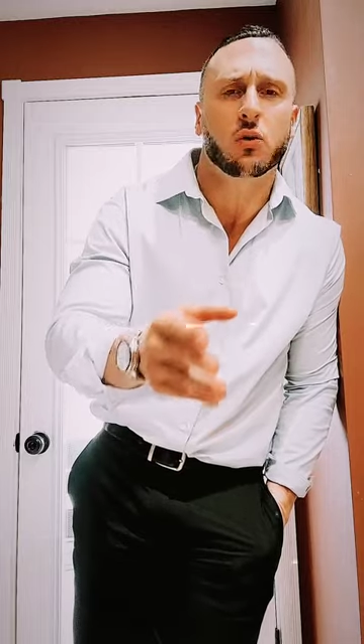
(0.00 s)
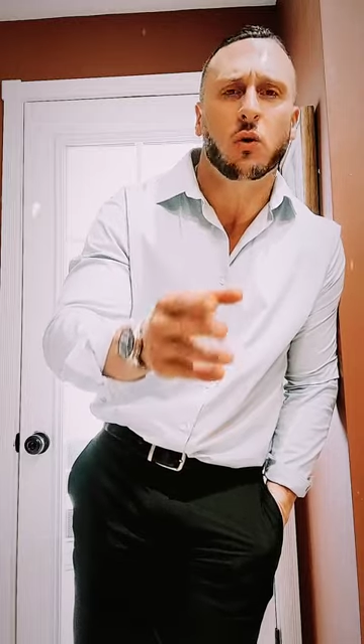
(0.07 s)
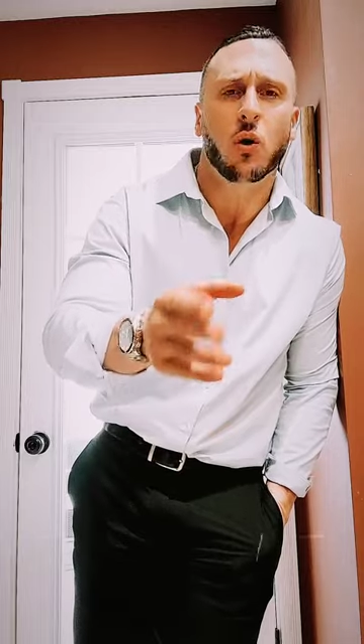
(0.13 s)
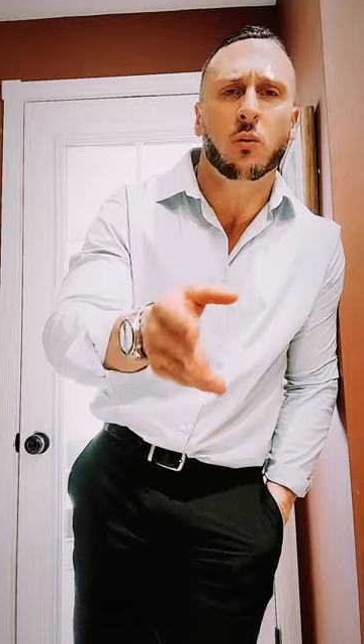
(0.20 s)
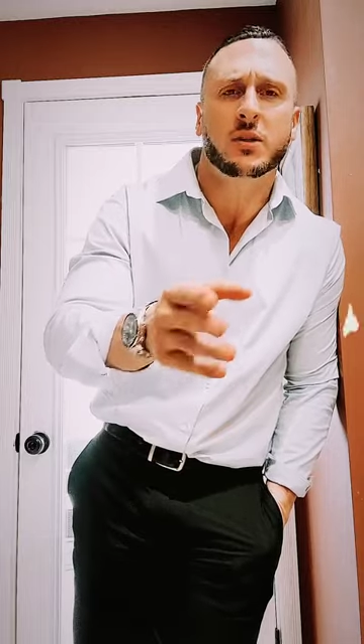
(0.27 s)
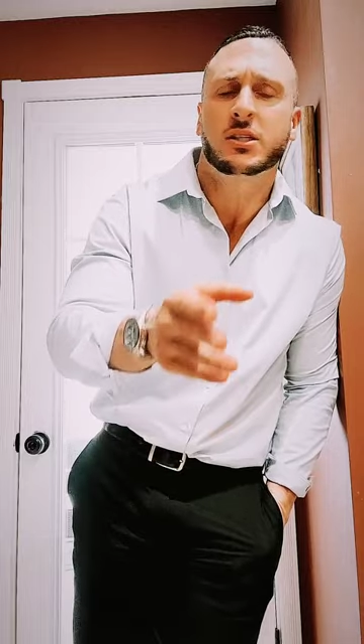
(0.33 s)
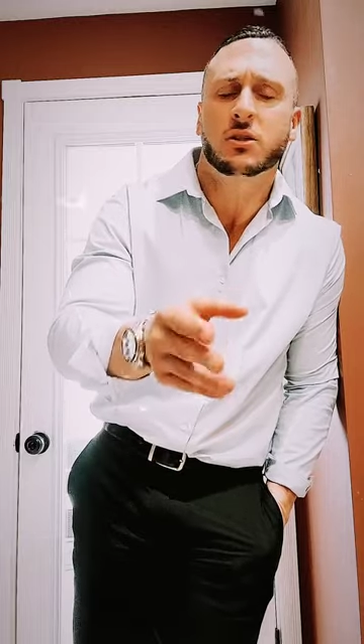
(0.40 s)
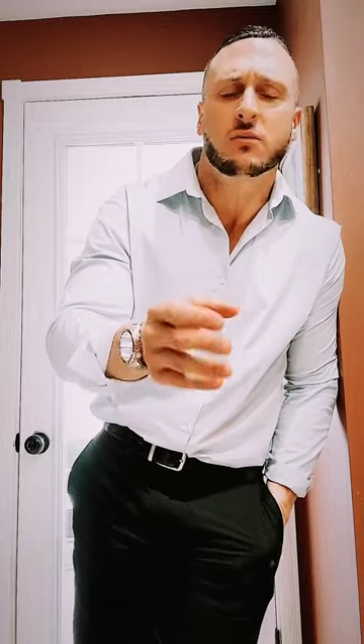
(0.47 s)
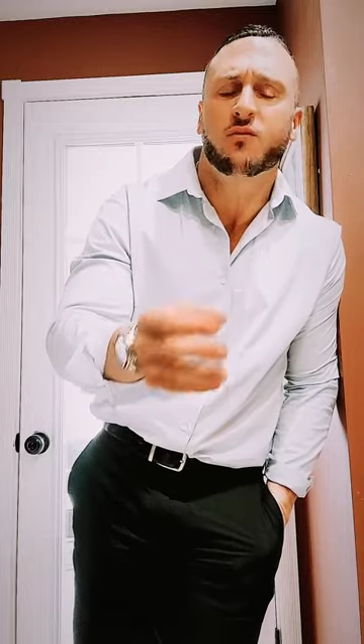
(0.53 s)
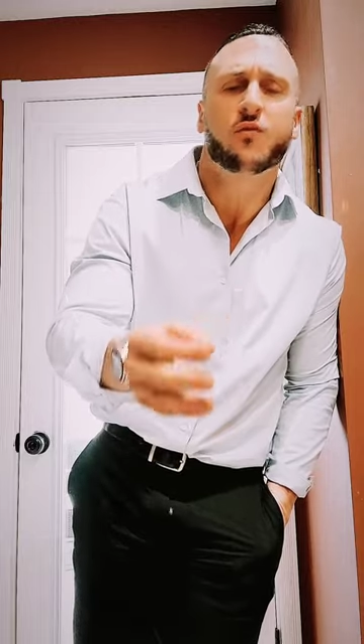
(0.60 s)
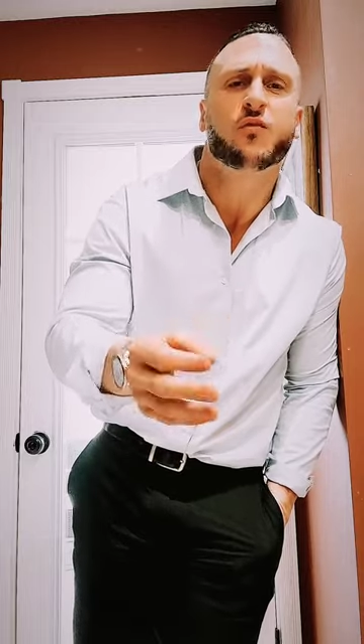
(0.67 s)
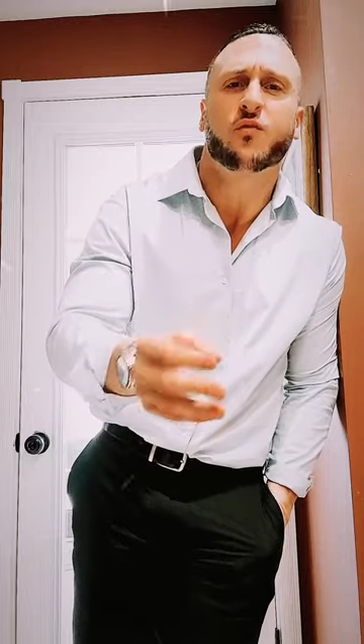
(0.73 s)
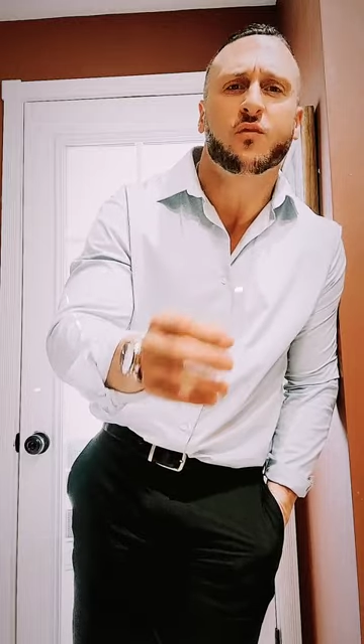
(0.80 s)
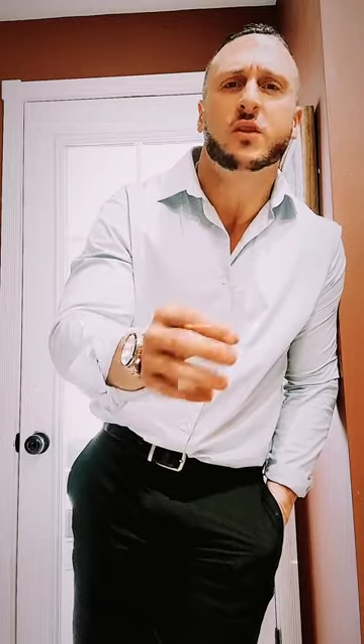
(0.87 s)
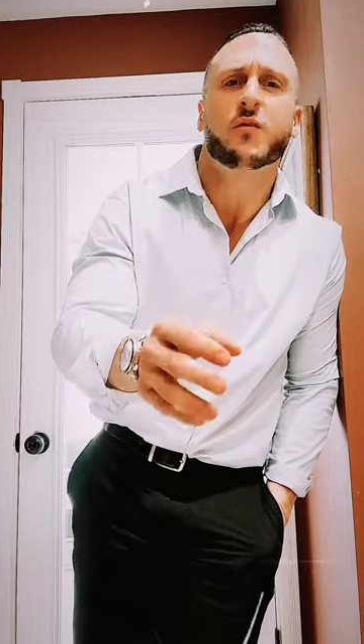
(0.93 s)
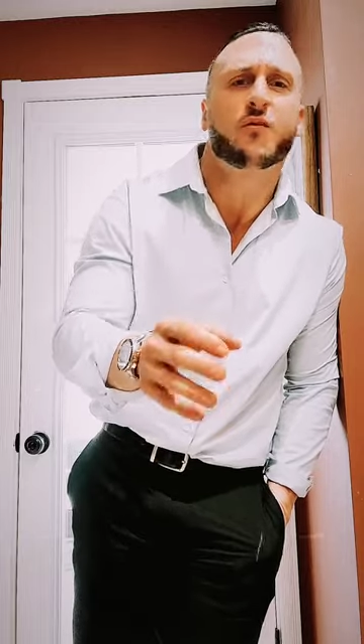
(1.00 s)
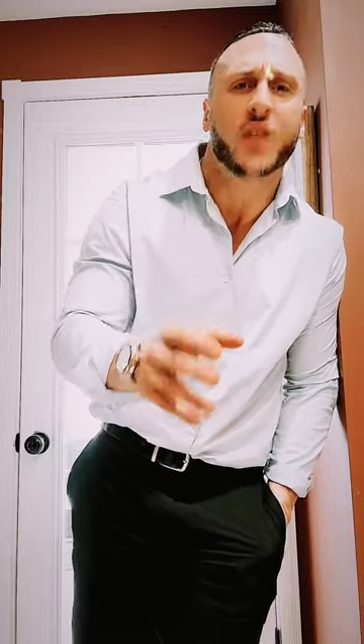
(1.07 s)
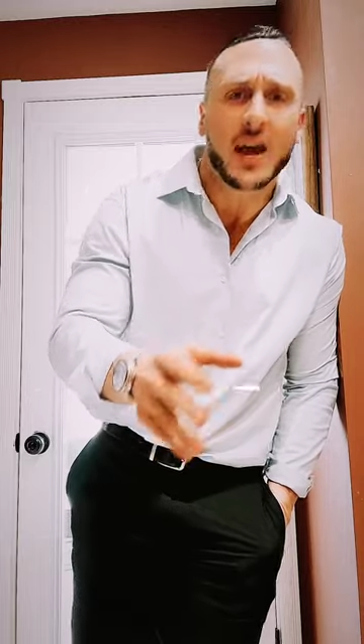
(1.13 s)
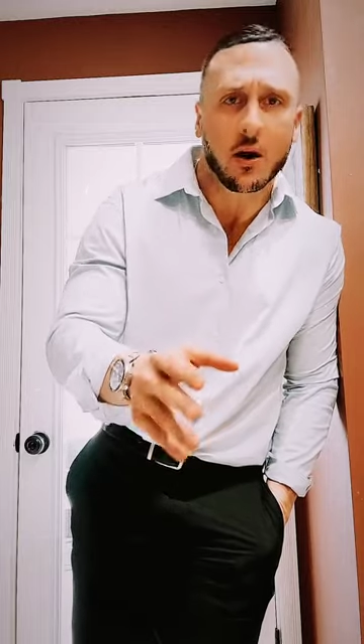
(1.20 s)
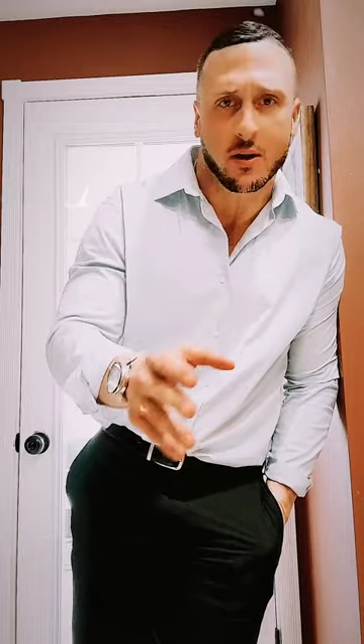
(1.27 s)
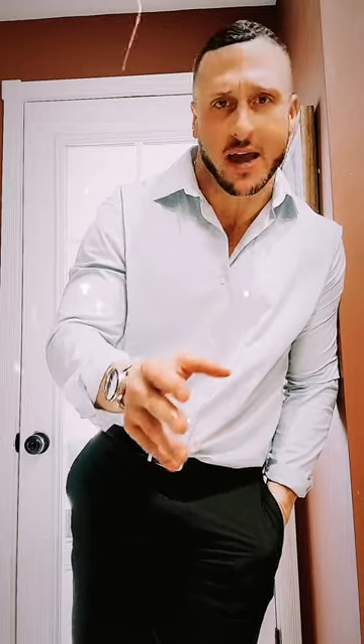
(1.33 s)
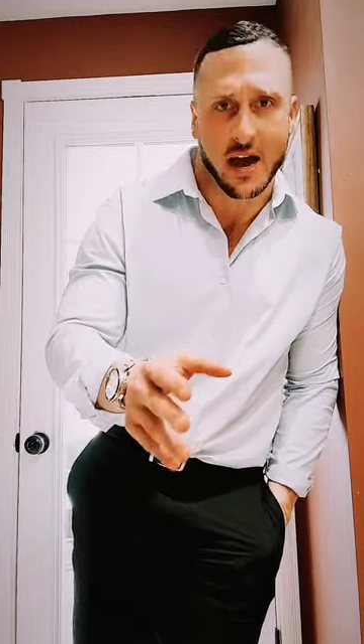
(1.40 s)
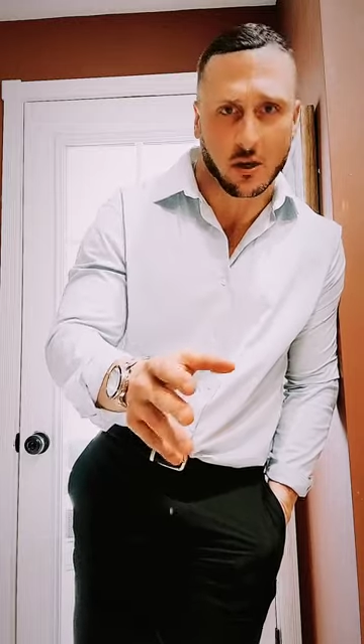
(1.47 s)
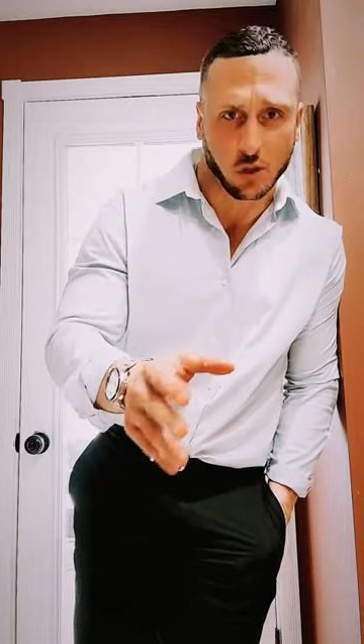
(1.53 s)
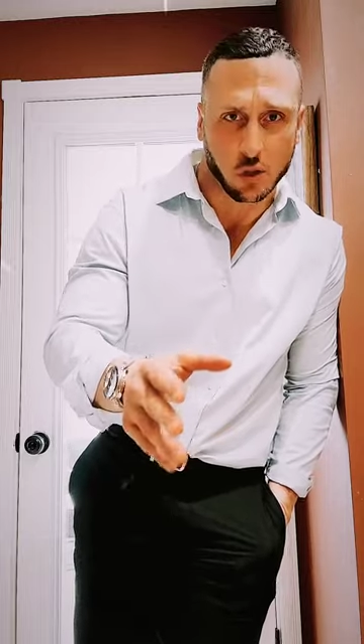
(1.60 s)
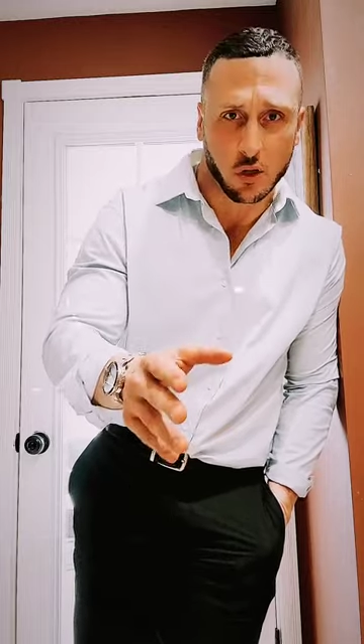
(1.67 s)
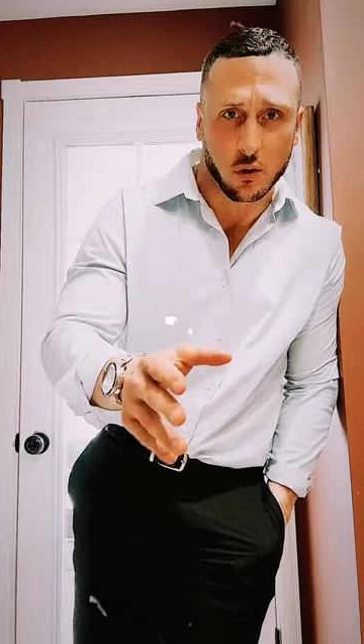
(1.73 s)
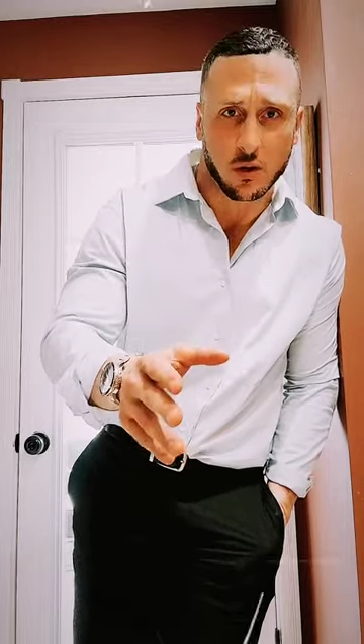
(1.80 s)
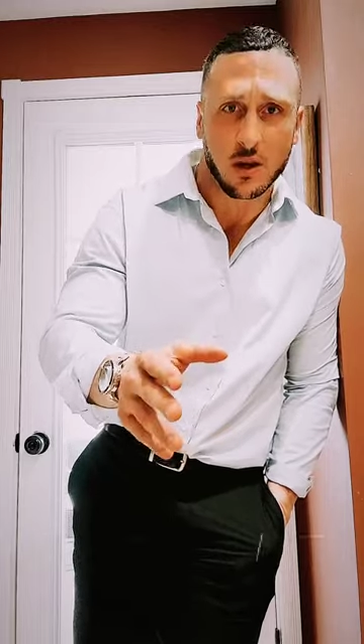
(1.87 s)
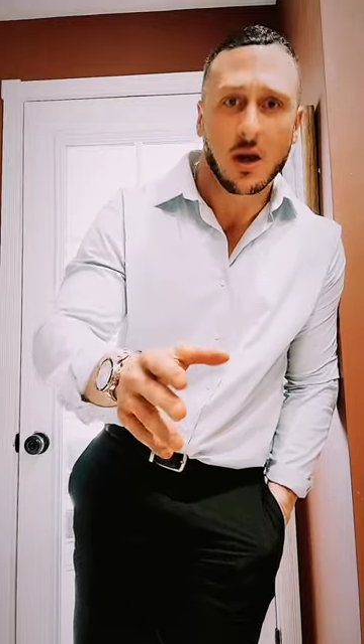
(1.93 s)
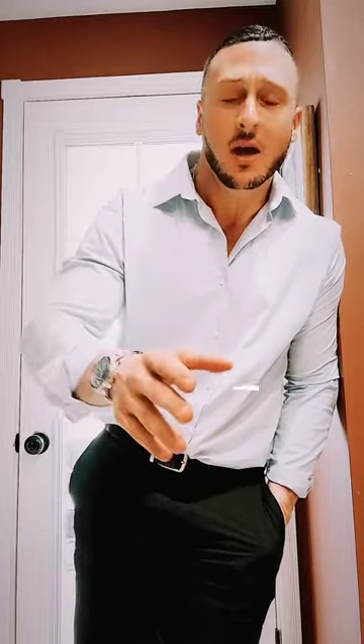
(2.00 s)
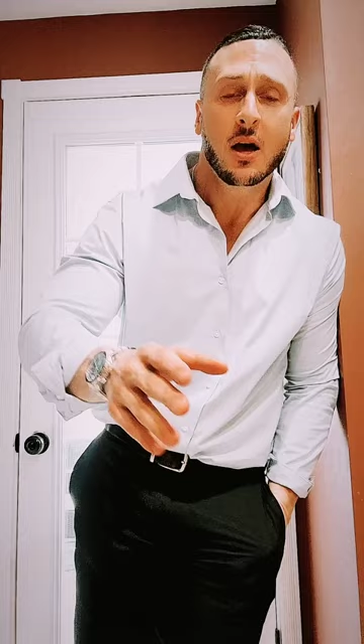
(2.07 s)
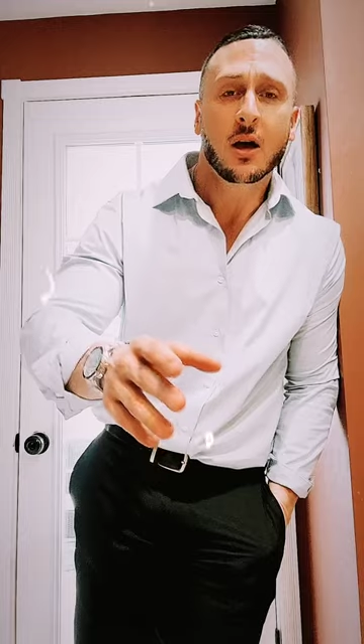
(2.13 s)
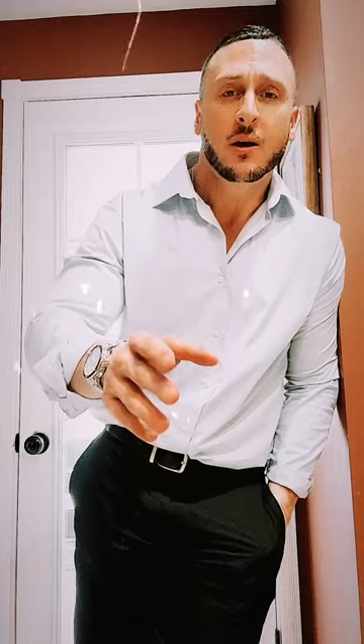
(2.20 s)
their own fingernails, dude.